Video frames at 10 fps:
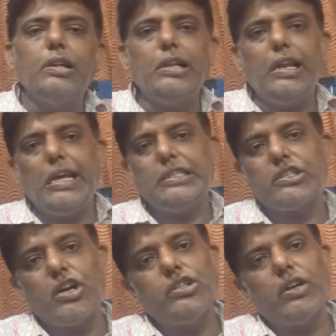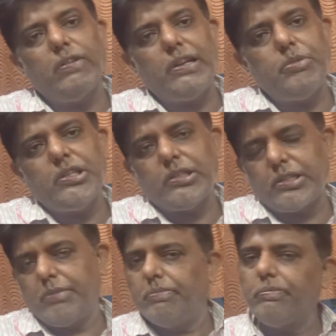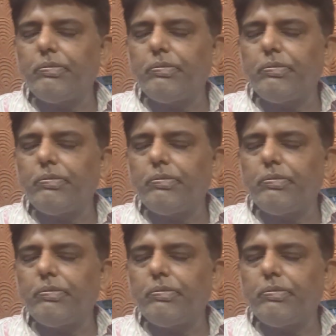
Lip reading: realized. Conservative system.